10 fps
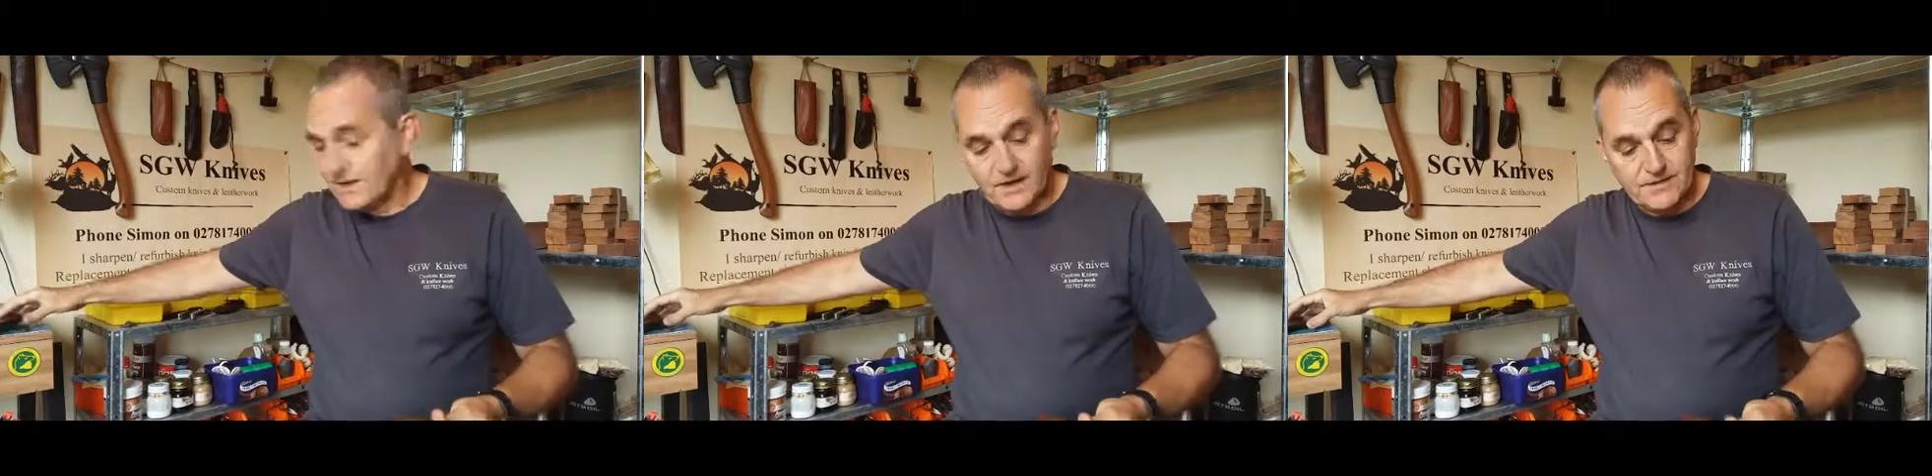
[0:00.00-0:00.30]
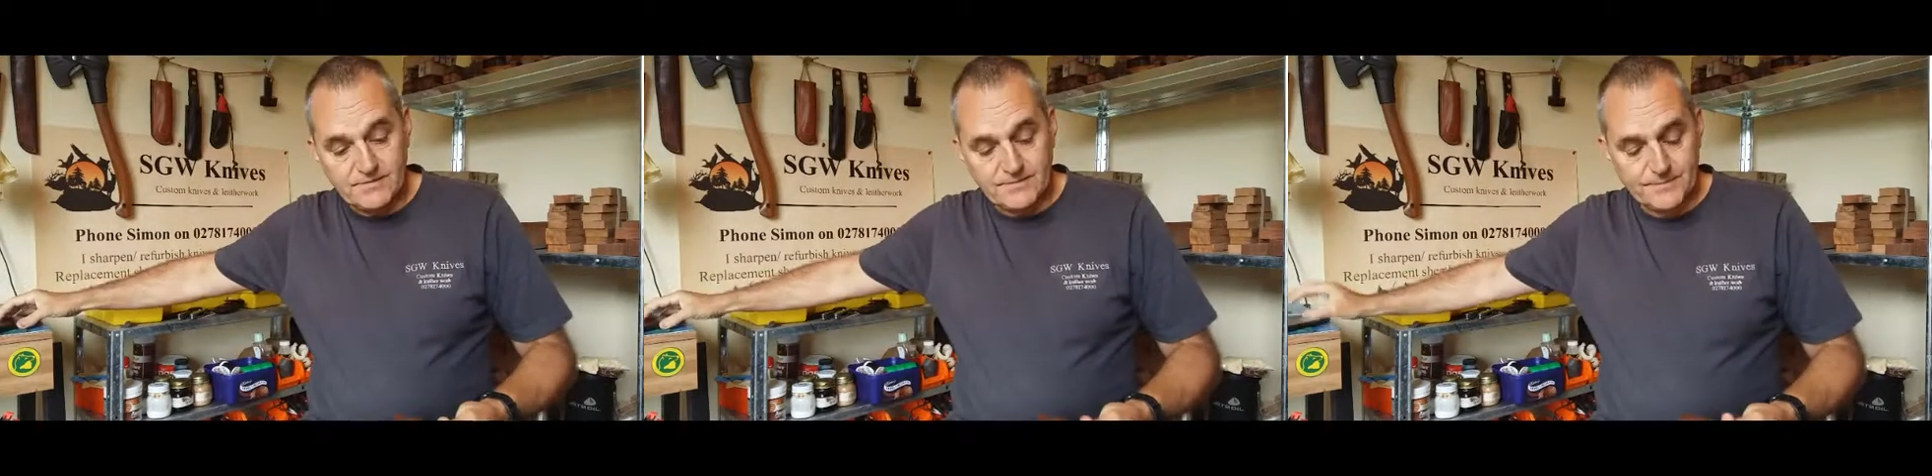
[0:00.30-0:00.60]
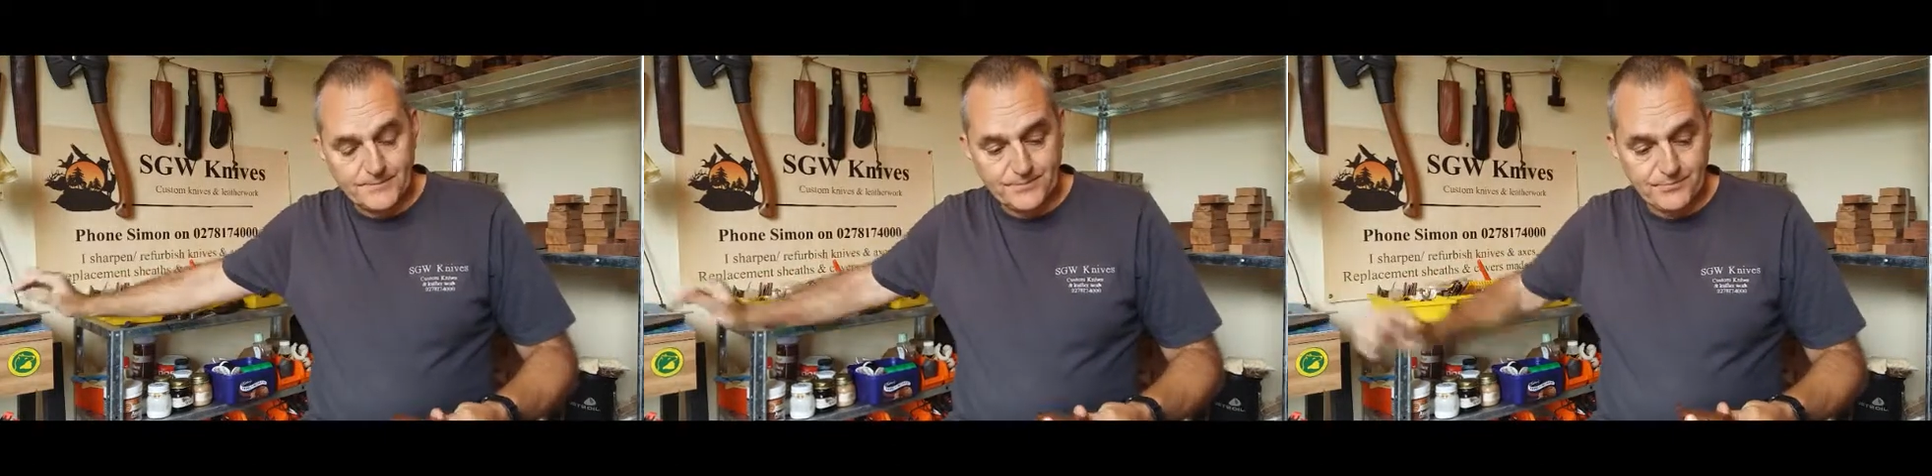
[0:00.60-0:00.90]
knife.
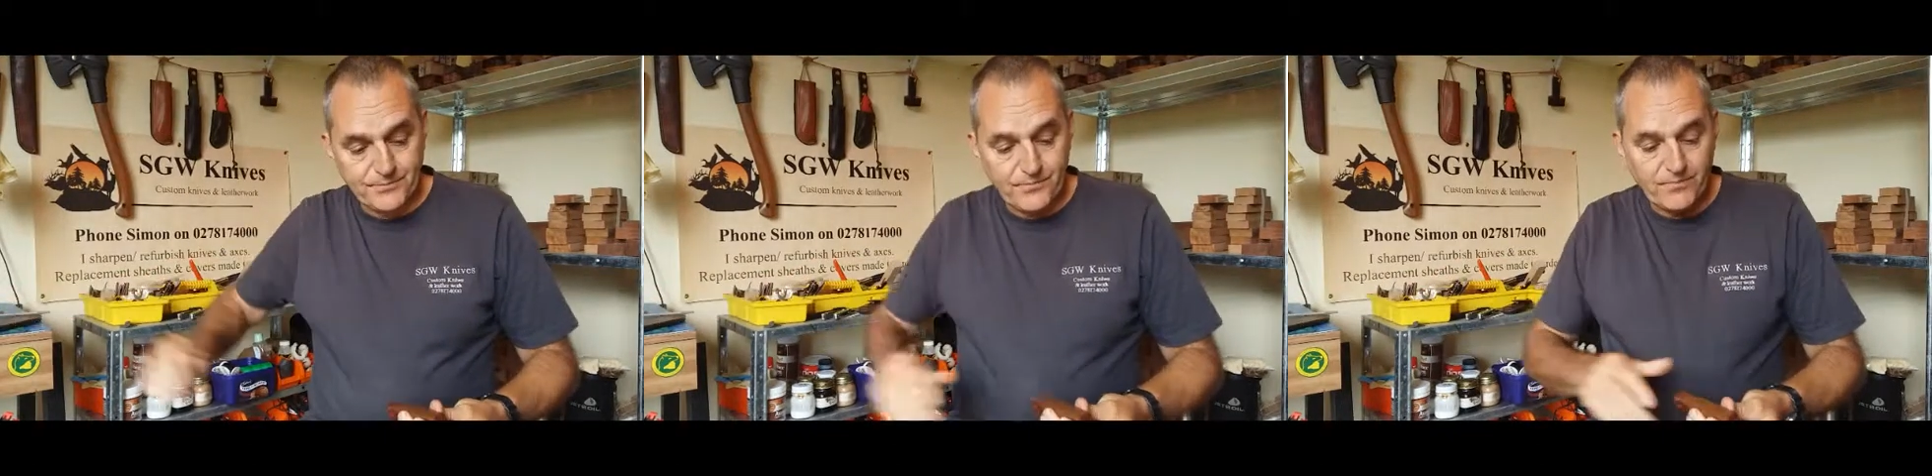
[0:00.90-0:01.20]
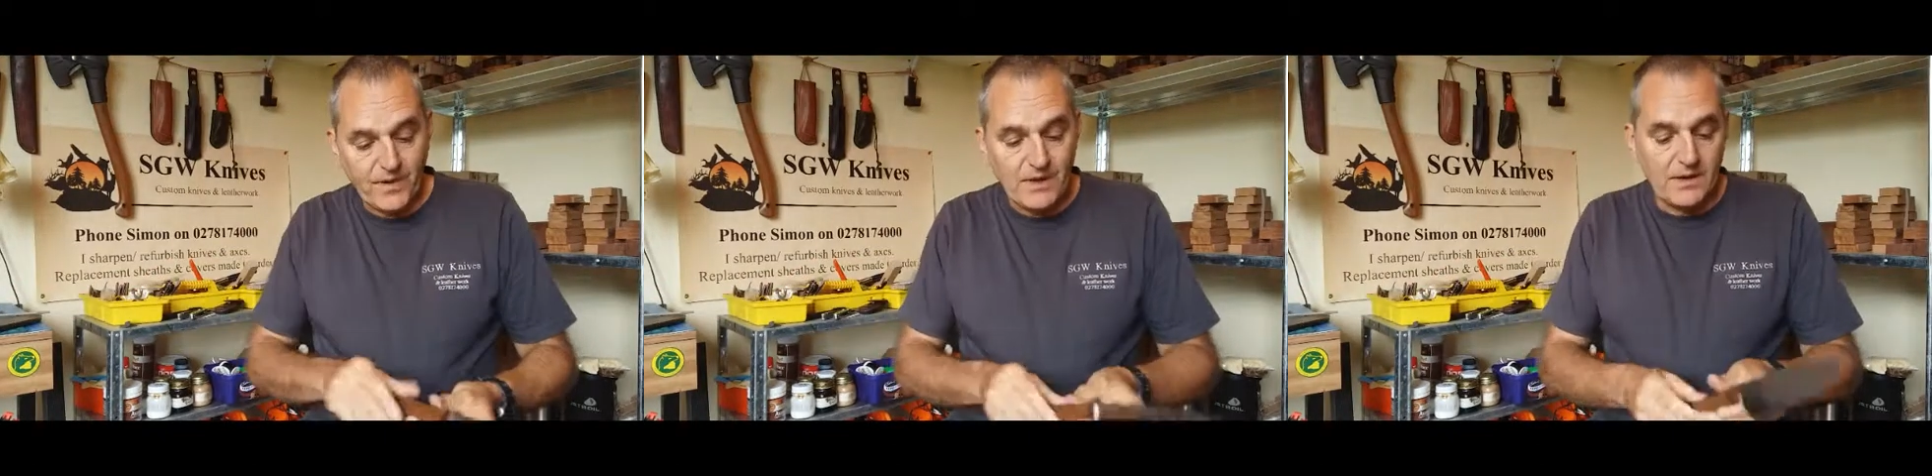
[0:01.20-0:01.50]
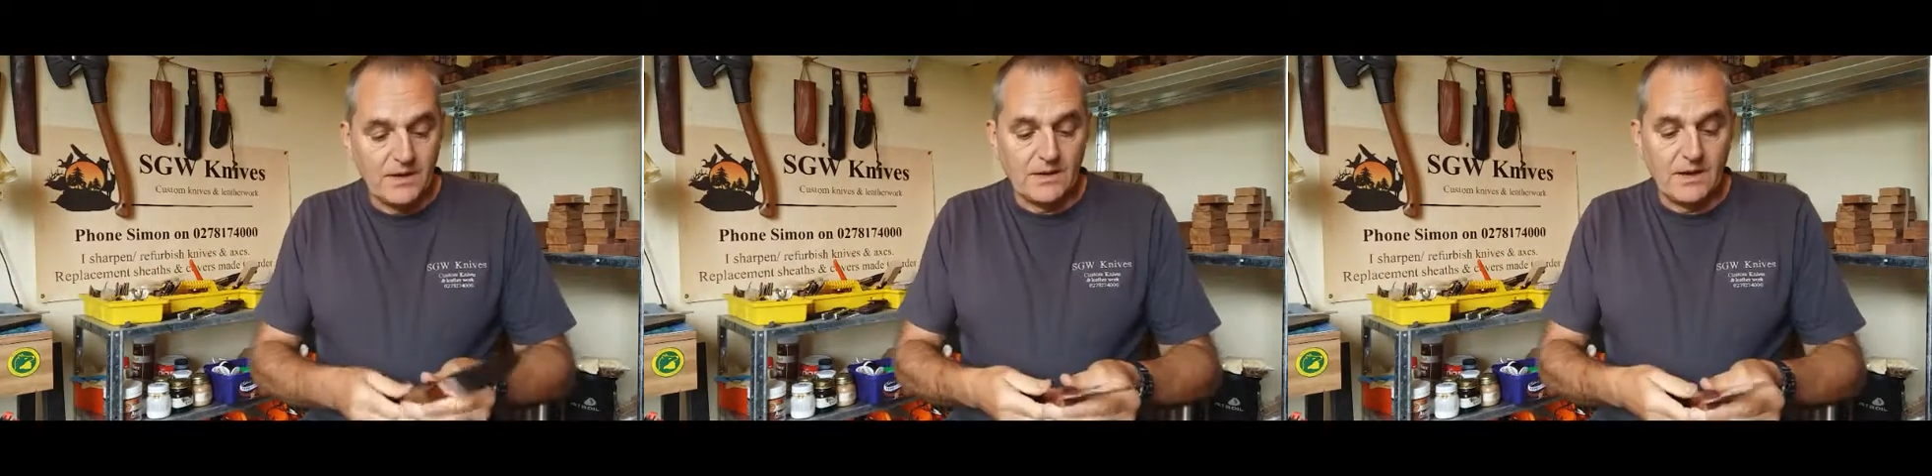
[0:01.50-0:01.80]

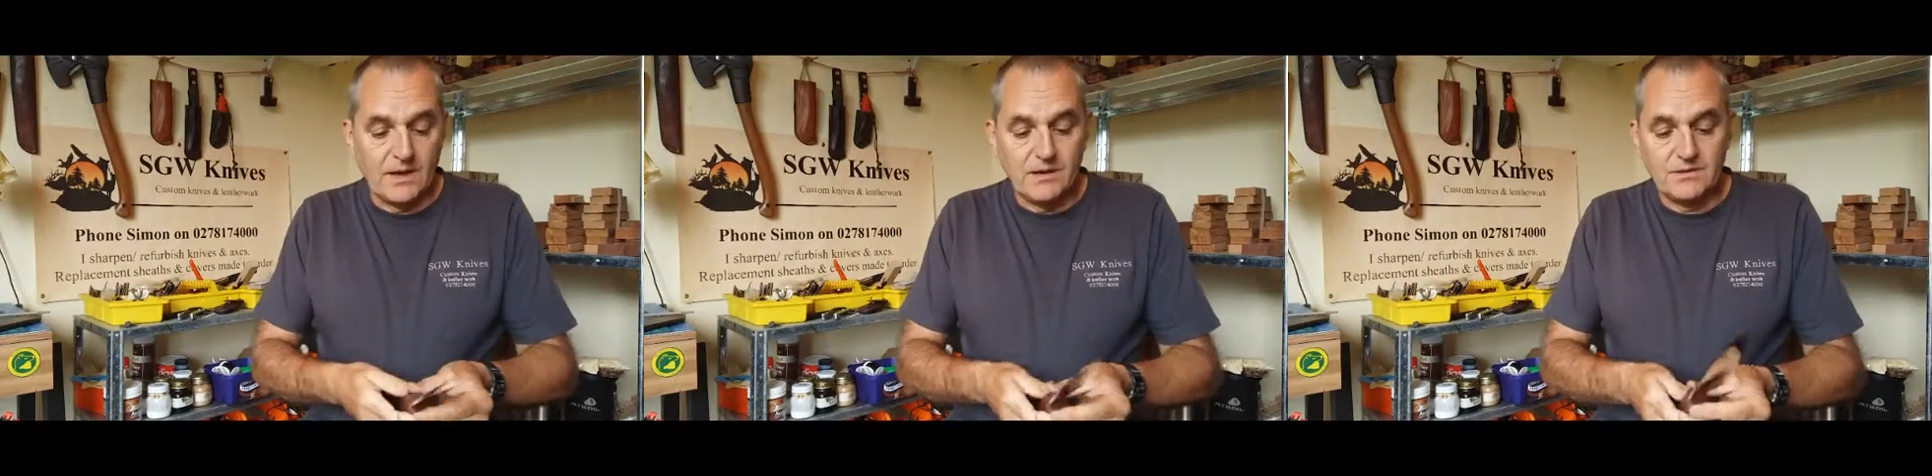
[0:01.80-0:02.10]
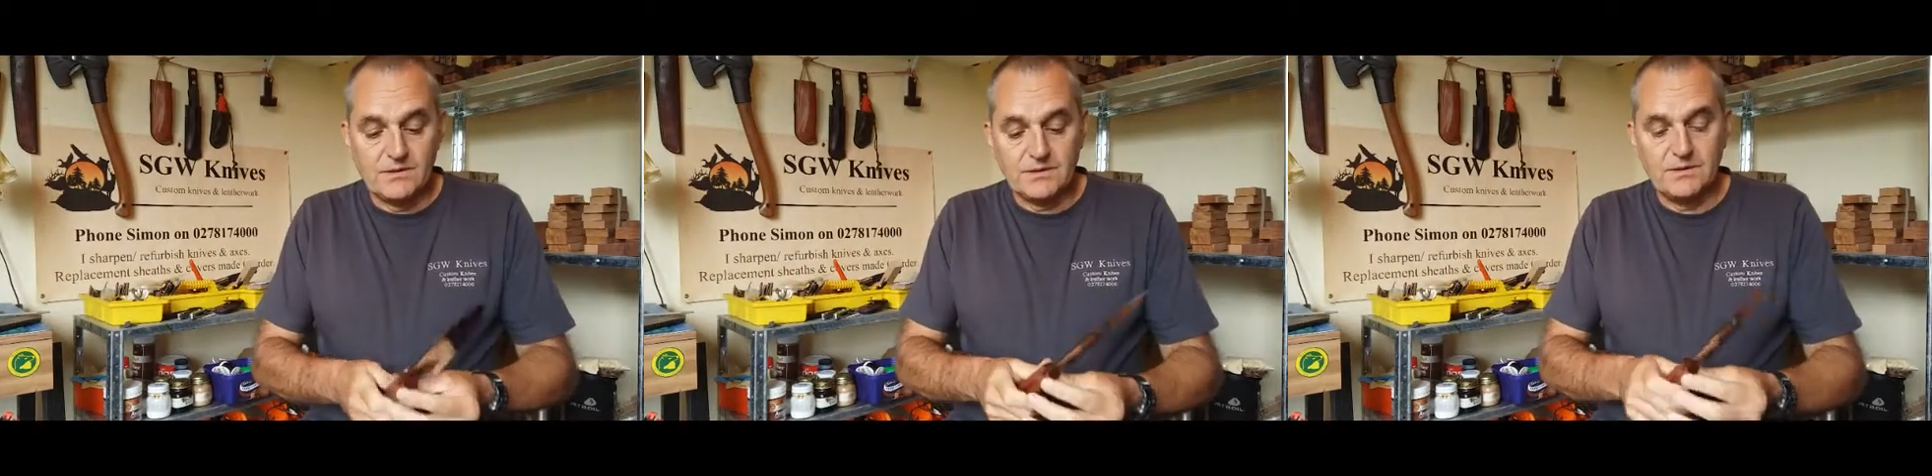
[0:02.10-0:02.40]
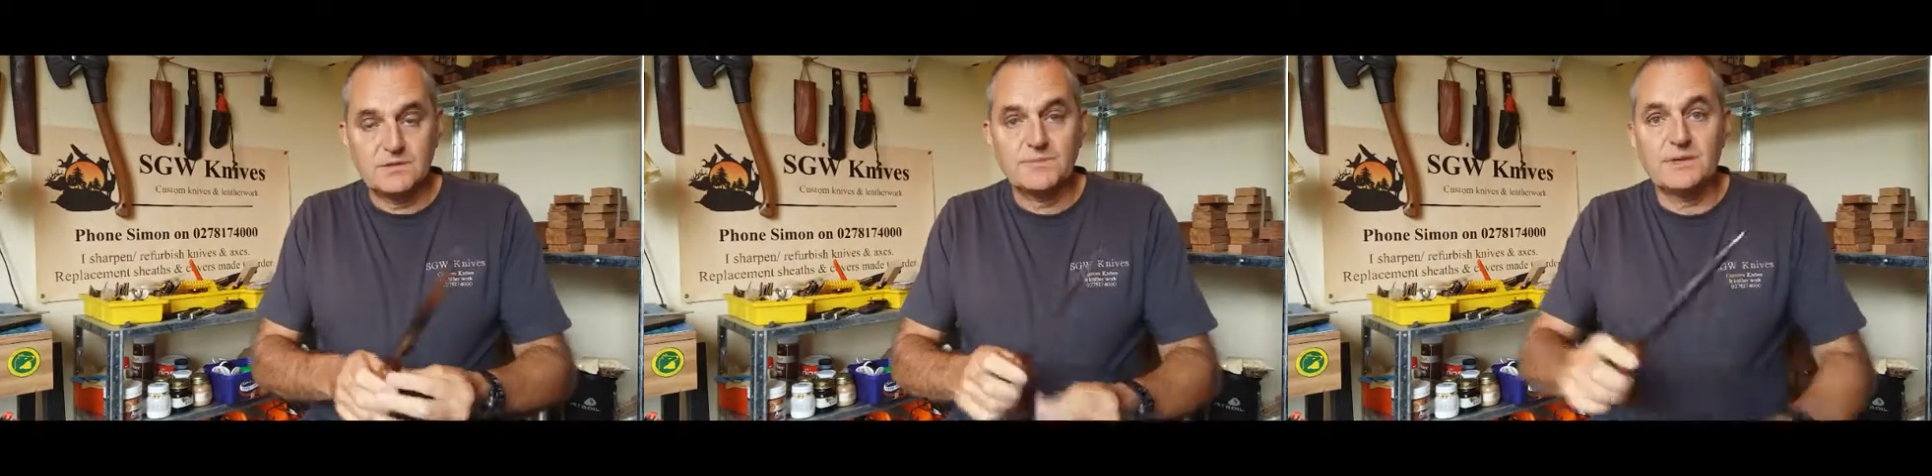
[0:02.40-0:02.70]
Now
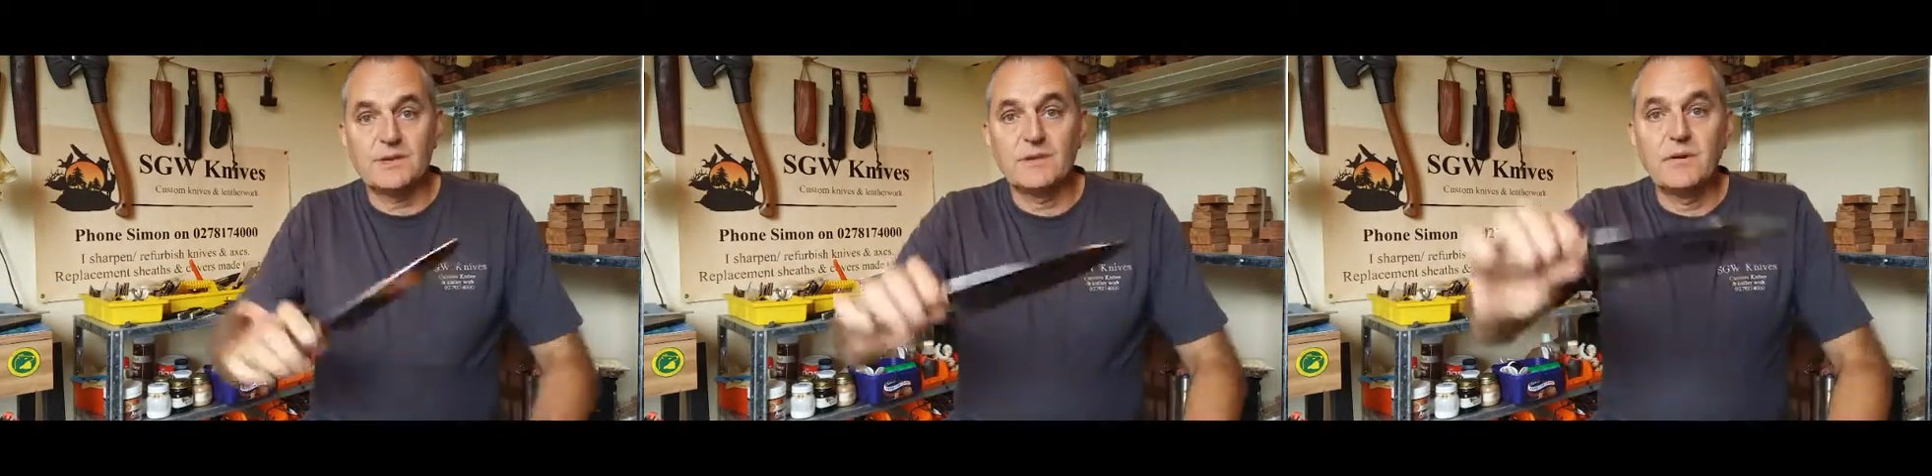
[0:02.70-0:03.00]
this particular